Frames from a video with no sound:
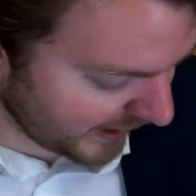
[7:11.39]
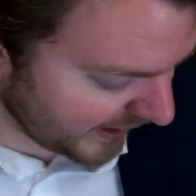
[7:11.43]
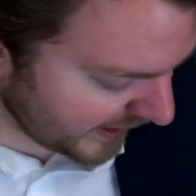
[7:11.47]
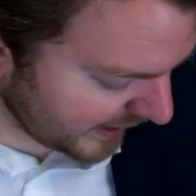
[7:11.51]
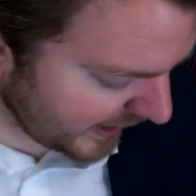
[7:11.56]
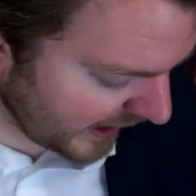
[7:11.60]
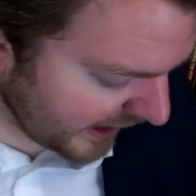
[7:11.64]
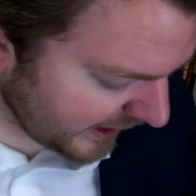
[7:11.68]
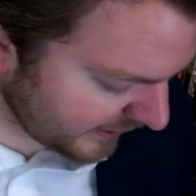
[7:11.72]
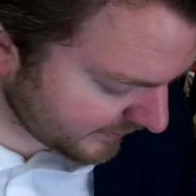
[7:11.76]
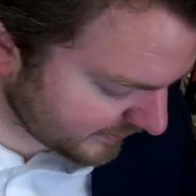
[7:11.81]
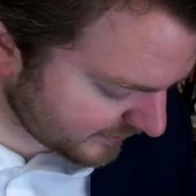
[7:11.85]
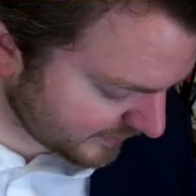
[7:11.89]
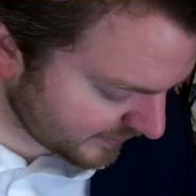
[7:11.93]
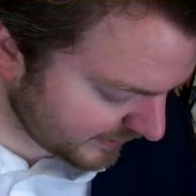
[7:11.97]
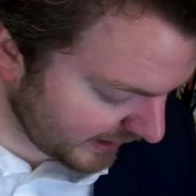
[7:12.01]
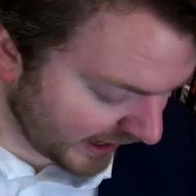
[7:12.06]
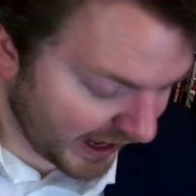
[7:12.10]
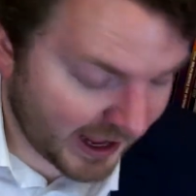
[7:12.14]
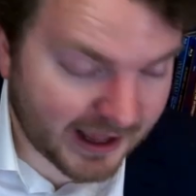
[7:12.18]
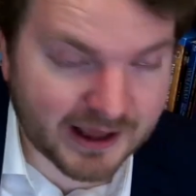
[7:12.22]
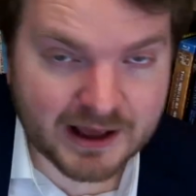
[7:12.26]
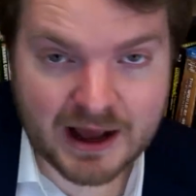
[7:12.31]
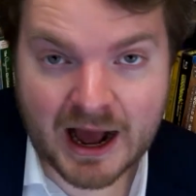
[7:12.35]

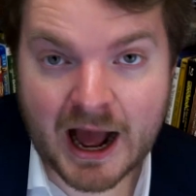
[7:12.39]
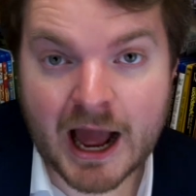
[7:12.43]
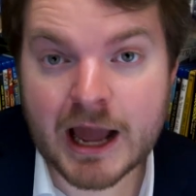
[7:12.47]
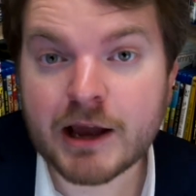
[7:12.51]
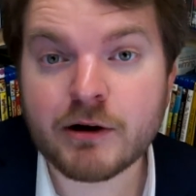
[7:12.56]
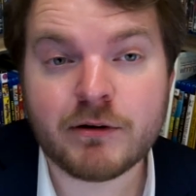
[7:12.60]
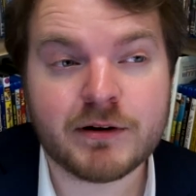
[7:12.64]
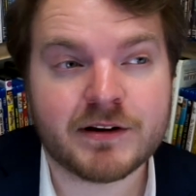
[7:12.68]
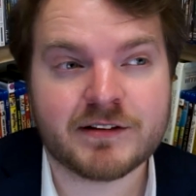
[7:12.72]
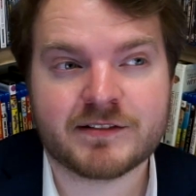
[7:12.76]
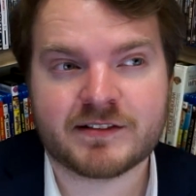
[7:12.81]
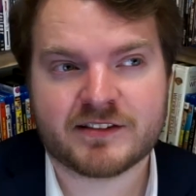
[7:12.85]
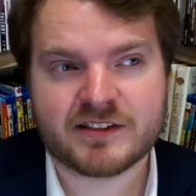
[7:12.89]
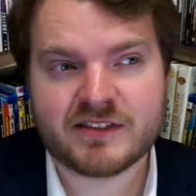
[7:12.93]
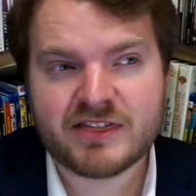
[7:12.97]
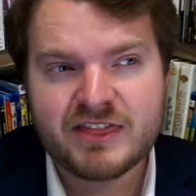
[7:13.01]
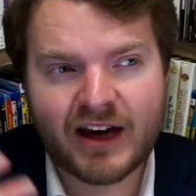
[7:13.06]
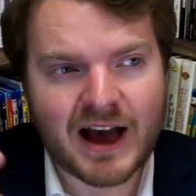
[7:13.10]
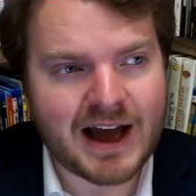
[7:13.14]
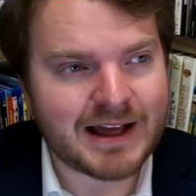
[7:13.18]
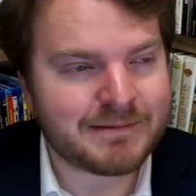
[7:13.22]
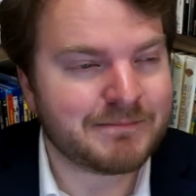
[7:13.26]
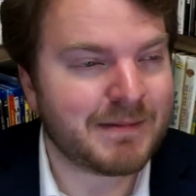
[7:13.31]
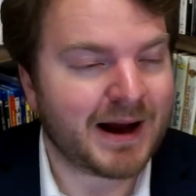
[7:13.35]
I always
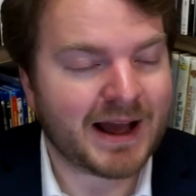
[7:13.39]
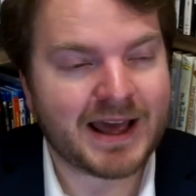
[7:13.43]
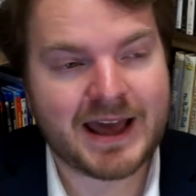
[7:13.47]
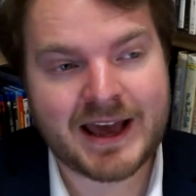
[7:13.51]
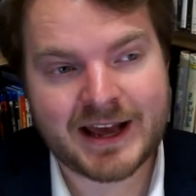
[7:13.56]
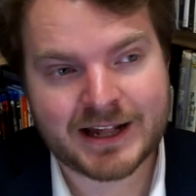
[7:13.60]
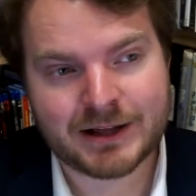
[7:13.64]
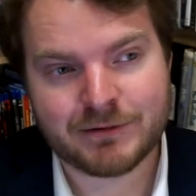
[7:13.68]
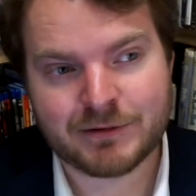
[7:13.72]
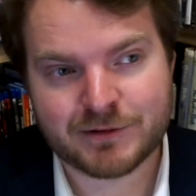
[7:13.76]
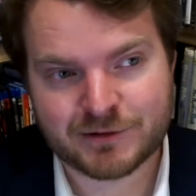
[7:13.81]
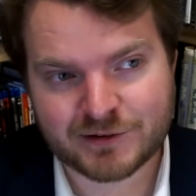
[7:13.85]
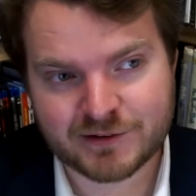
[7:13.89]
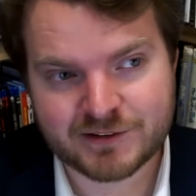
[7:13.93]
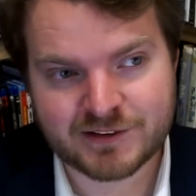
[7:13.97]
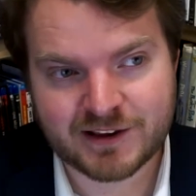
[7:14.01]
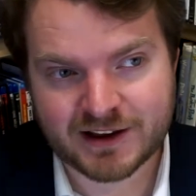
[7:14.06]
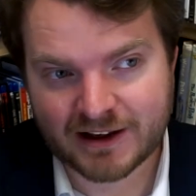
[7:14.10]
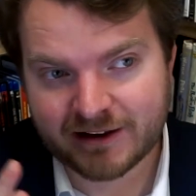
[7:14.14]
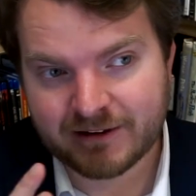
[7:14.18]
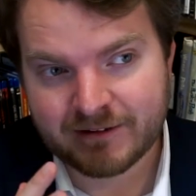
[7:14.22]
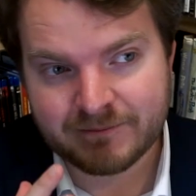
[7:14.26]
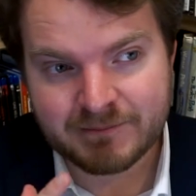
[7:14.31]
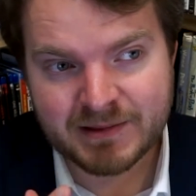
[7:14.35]
thought in my head it was just
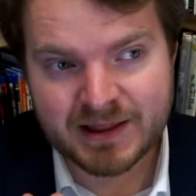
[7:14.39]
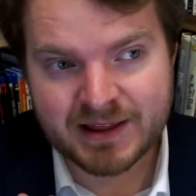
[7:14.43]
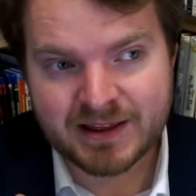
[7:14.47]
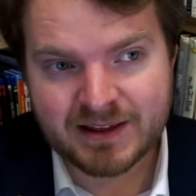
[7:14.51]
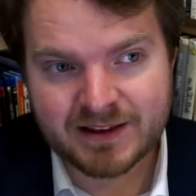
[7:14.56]
like a